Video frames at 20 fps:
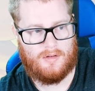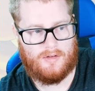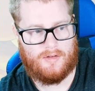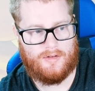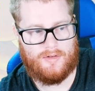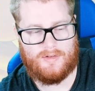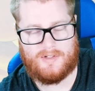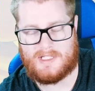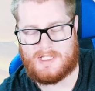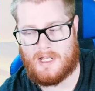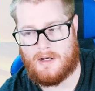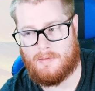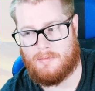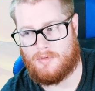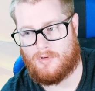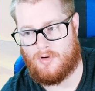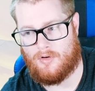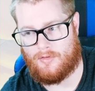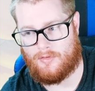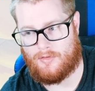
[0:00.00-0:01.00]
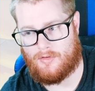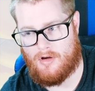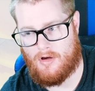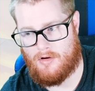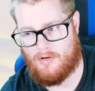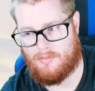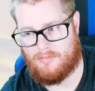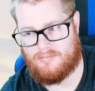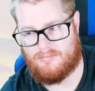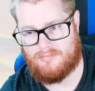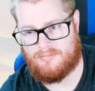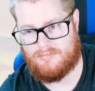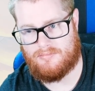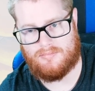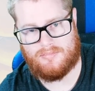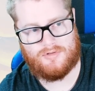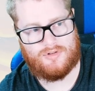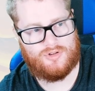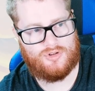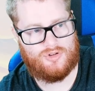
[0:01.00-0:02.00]
You can set up Golden Go
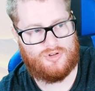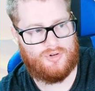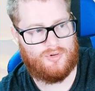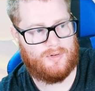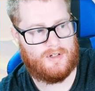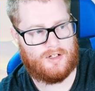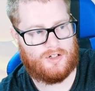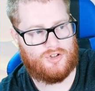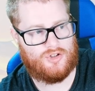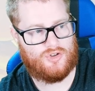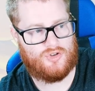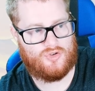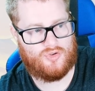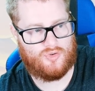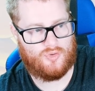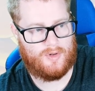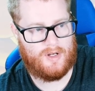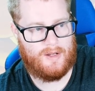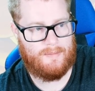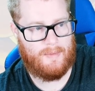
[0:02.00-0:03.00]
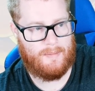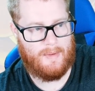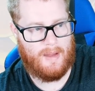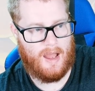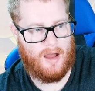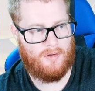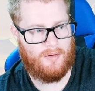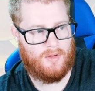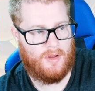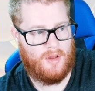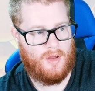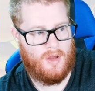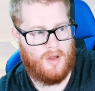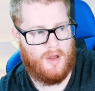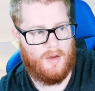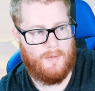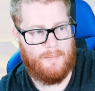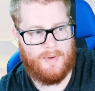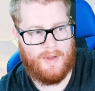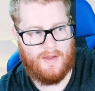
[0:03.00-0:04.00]
to an extreme amount,
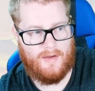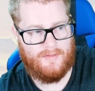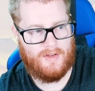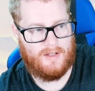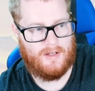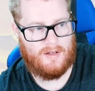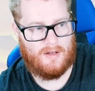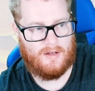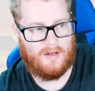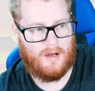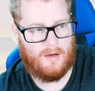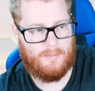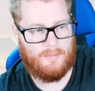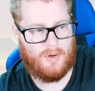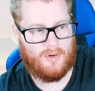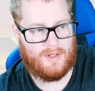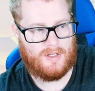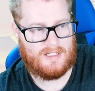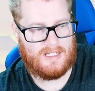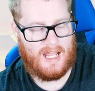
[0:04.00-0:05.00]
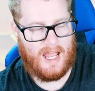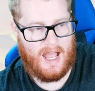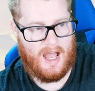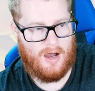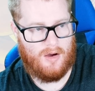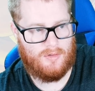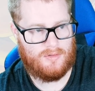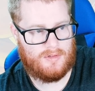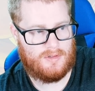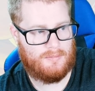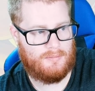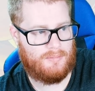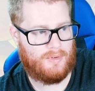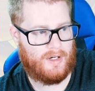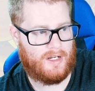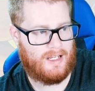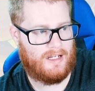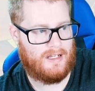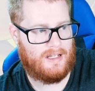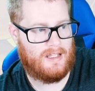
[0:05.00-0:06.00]
pivot Amoongus out,
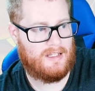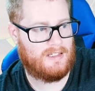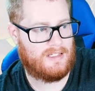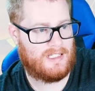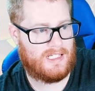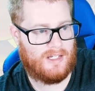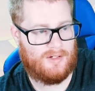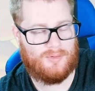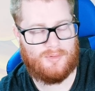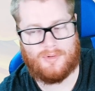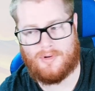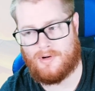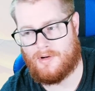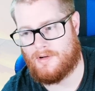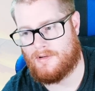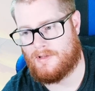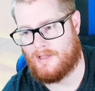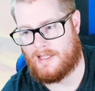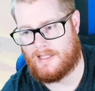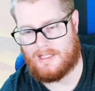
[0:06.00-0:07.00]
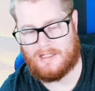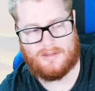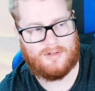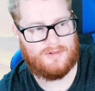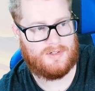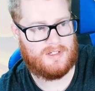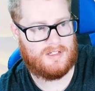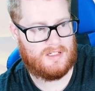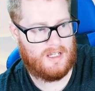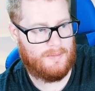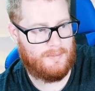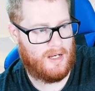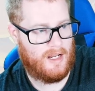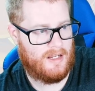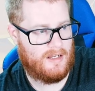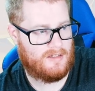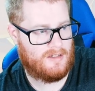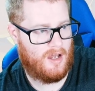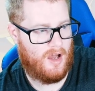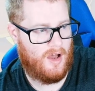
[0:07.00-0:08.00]
bring in Incineroar, like get those
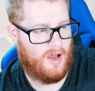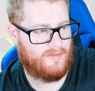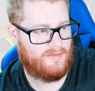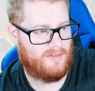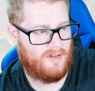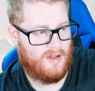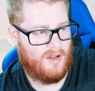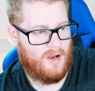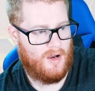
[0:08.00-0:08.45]
Intimidates off.